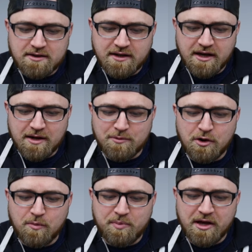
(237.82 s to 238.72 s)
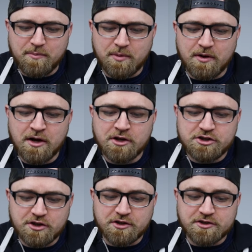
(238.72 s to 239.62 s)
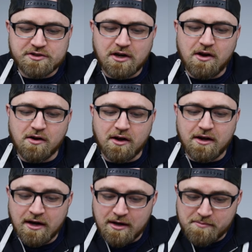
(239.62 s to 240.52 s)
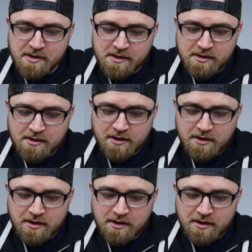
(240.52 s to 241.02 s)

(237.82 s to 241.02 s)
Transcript: duct tape, no paper, sugar, salt, gum,